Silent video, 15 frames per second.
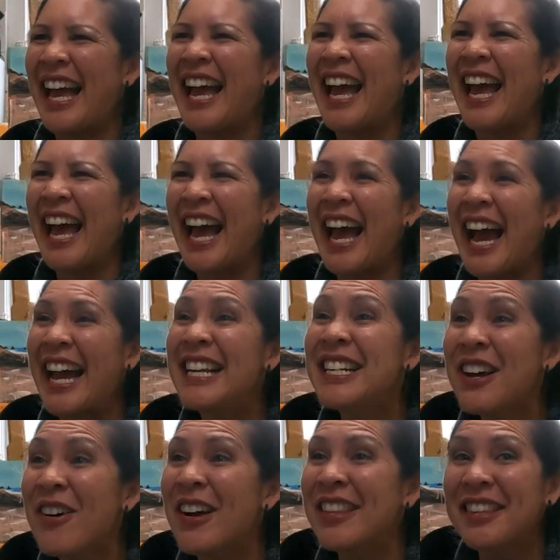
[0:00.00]
I
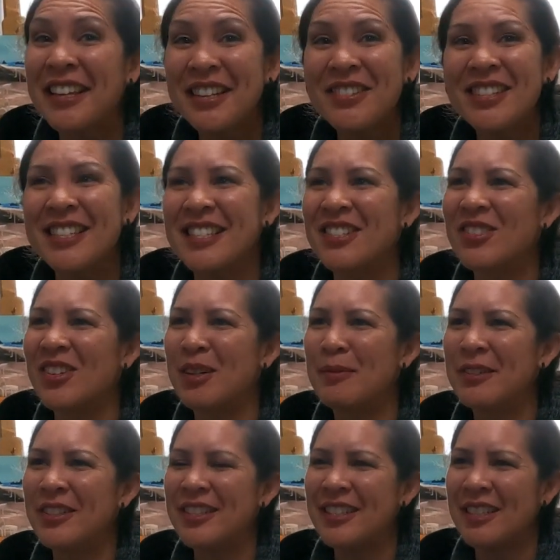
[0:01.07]
know, I thought I was in
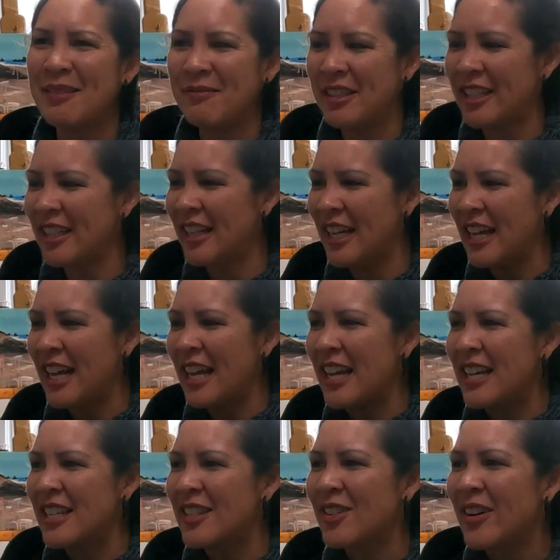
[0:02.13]
trouble or something. Yeah.
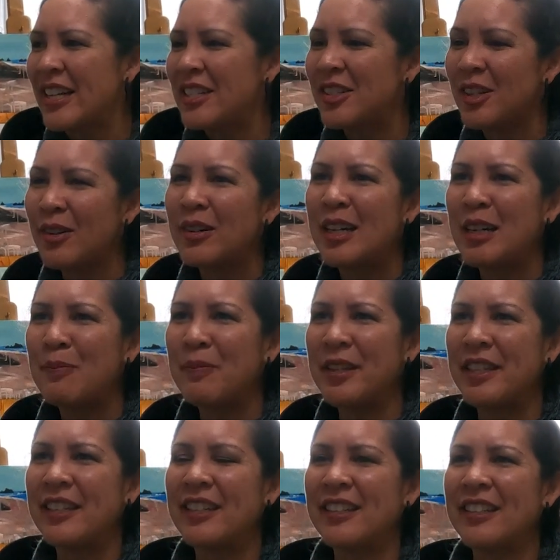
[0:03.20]
So I show up
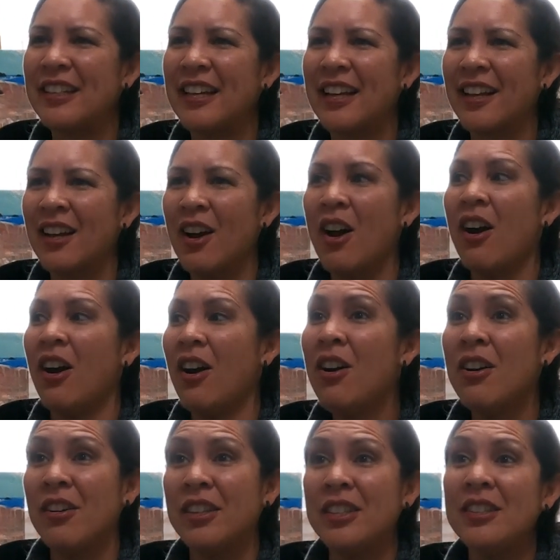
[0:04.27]
and they're like,
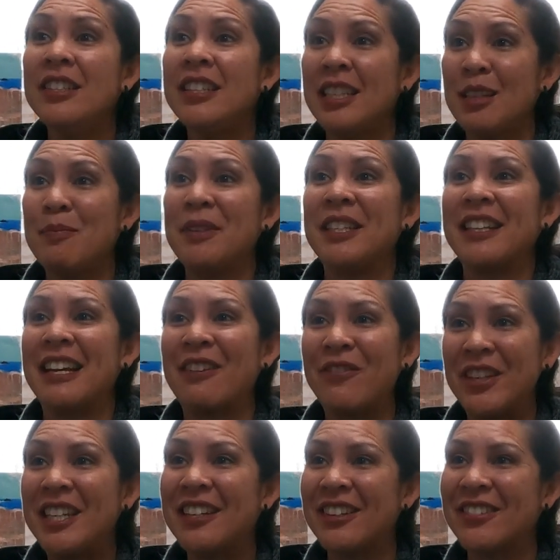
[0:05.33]
oh, you need to be
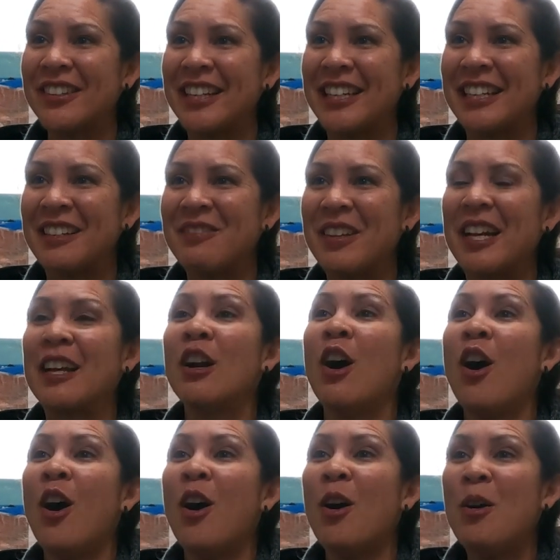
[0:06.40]
video ready. I'm like,
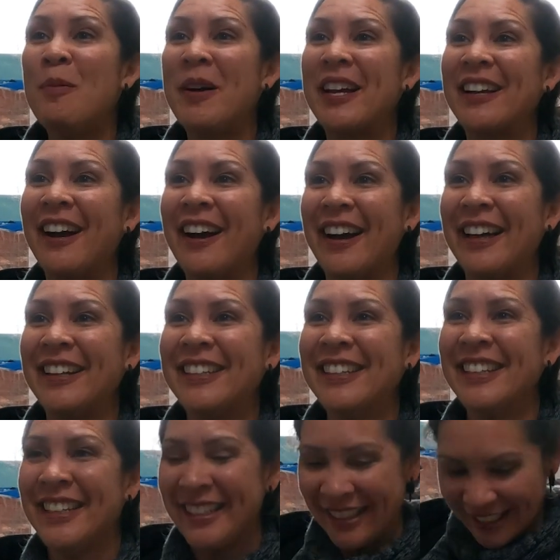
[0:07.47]
oh my
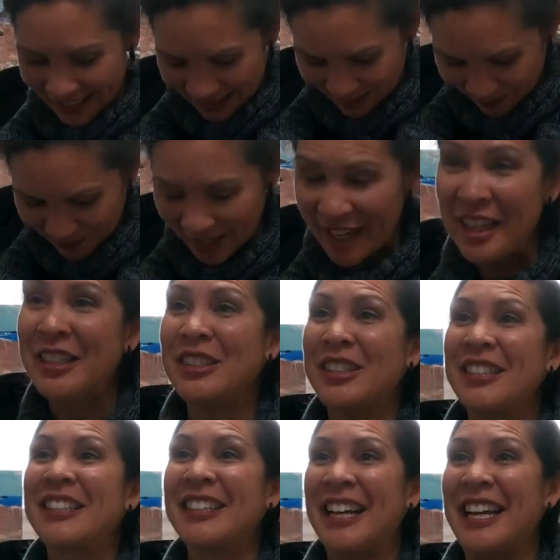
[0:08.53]
God. I
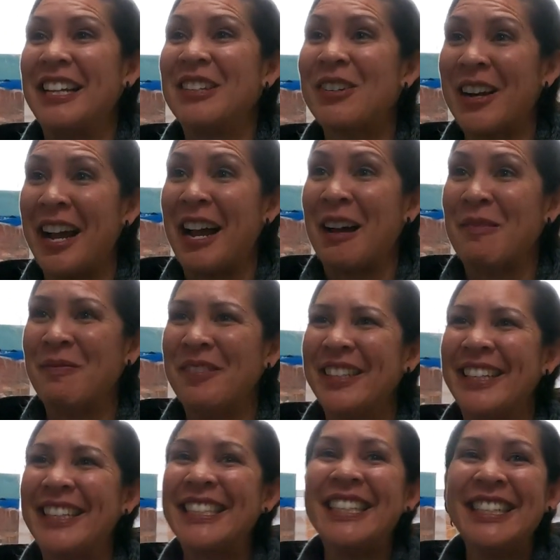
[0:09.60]
look like crap.
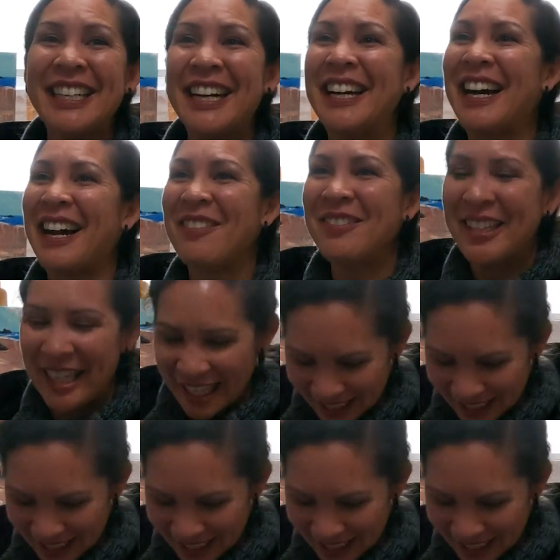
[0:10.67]
And, I'm